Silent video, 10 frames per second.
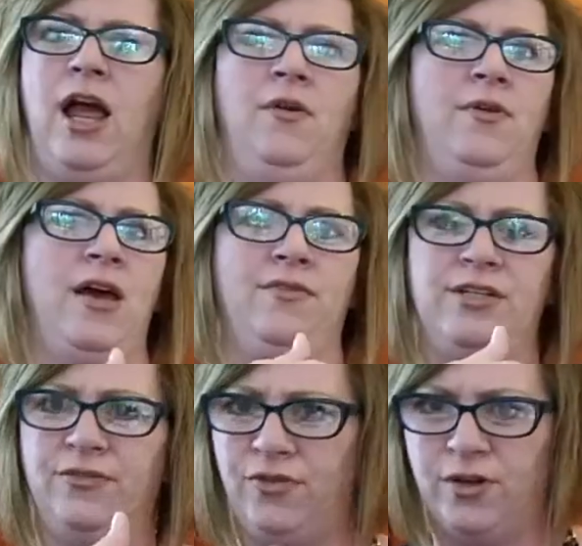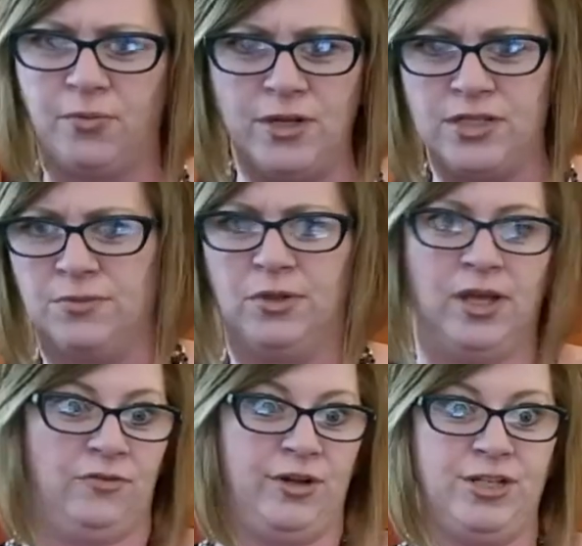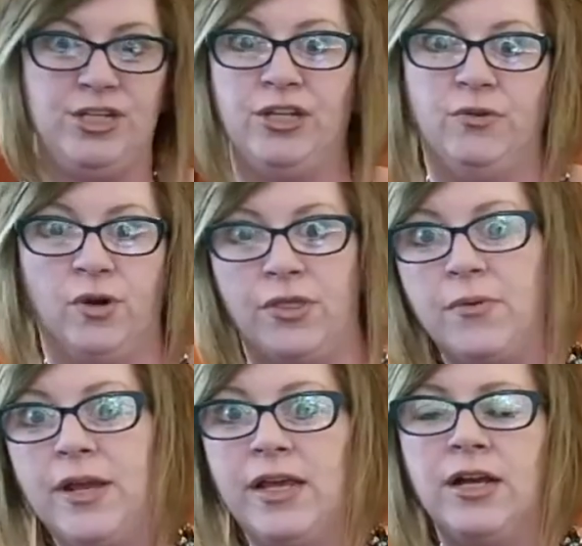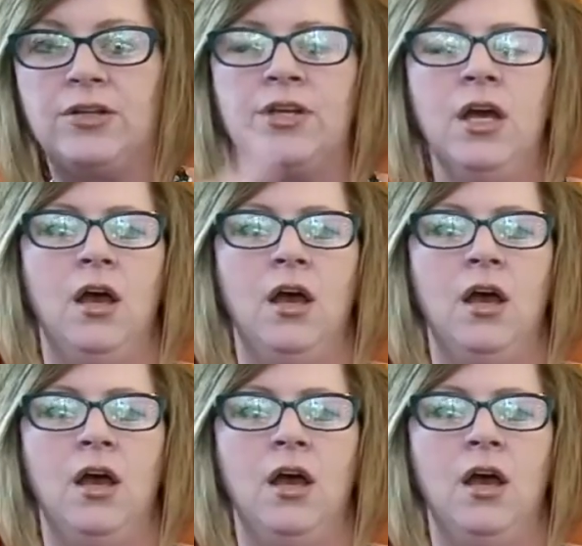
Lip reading: I would have a different principal every 2 or 3 years,